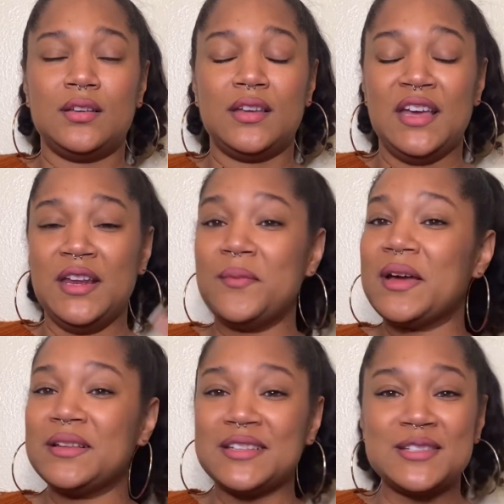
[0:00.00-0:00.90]

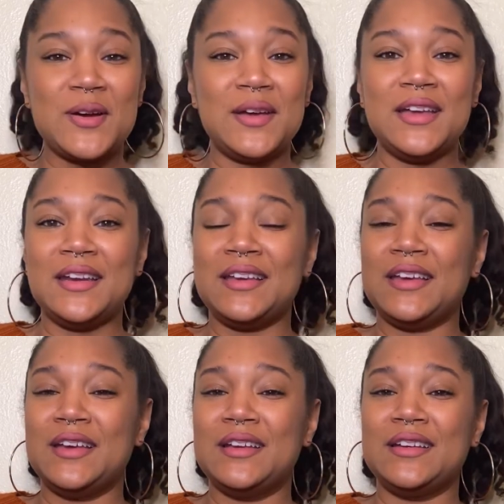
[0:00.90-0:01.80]
anyway, let's go ahead and
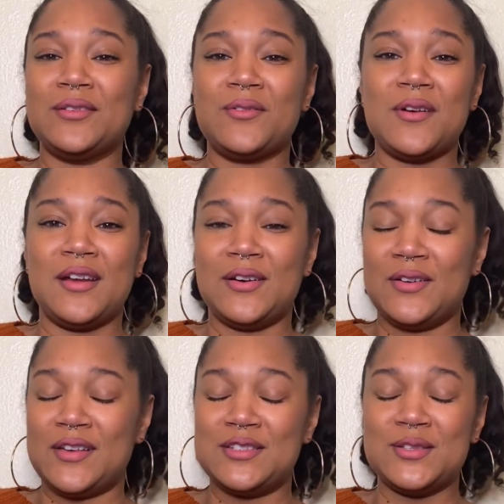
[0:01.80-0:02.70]
get right
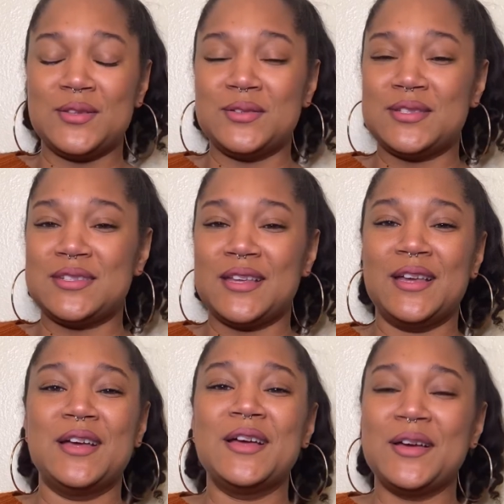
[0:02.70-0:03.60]
on into this
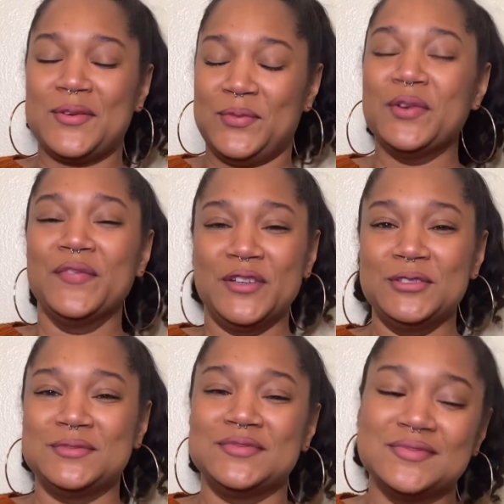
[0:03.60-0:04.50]

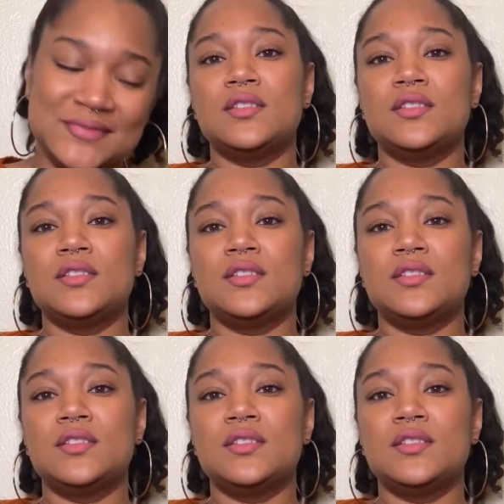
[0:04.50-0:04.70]
review.